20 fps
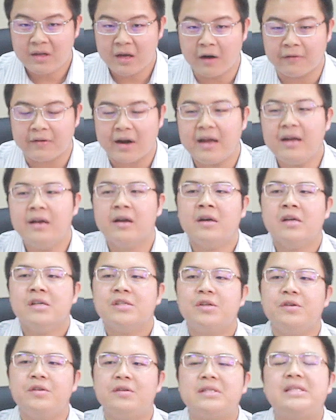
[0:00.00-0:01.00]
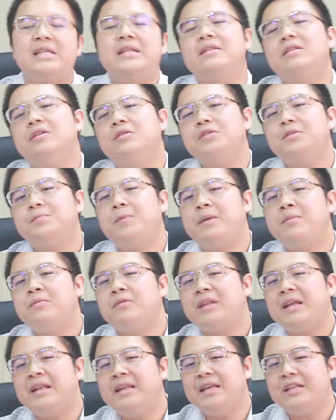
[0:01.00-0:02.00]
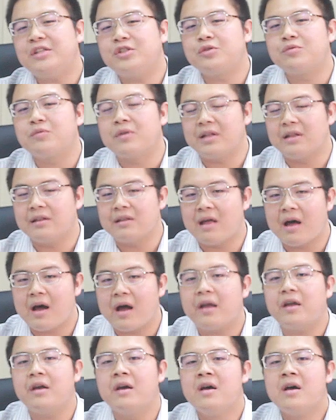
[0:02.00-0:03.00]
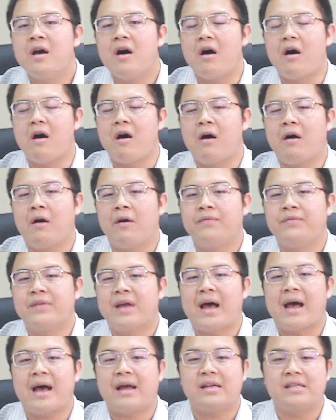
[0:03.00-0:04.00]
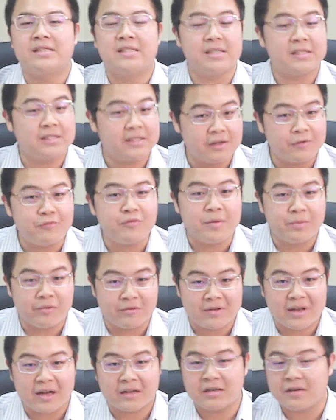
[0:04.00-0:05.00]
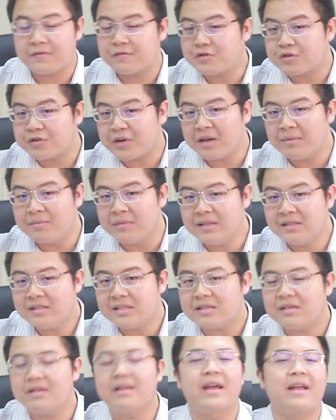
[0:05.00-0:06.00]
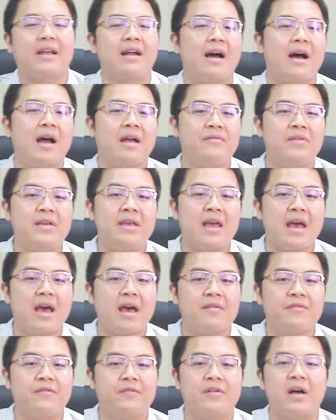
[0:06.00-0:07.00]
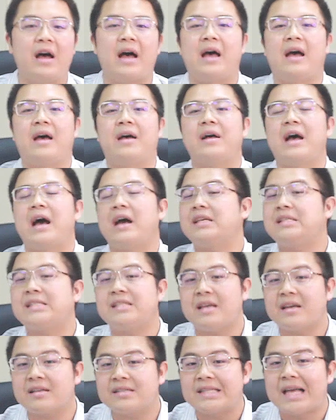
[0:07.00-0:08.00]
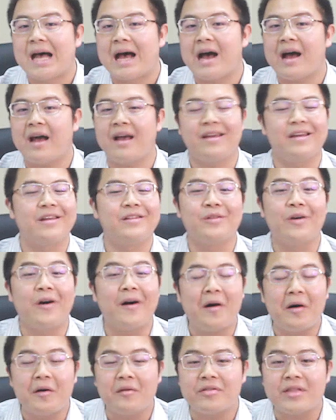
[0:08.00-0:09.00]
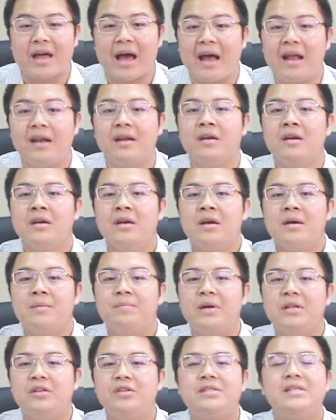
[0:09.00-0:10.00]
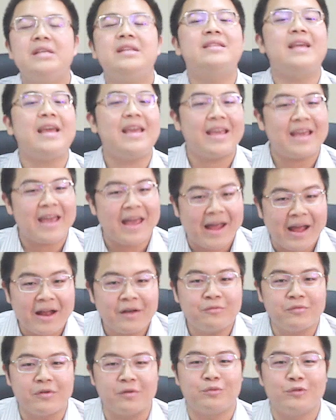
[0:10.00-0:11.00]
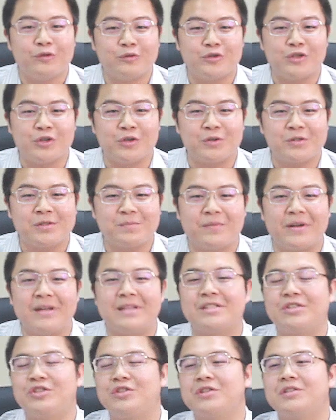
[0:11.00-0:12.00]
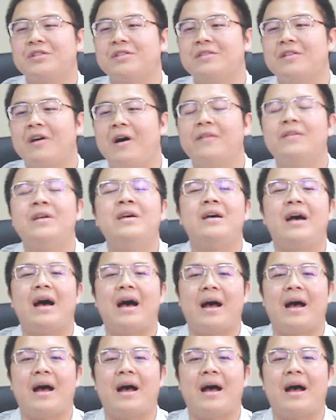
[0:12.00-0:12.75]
Alright, so you see, those people, they need to rely on assisted reproductive treatments like IVF, ICSI and all that. But you see, they can reproduce, but it's just not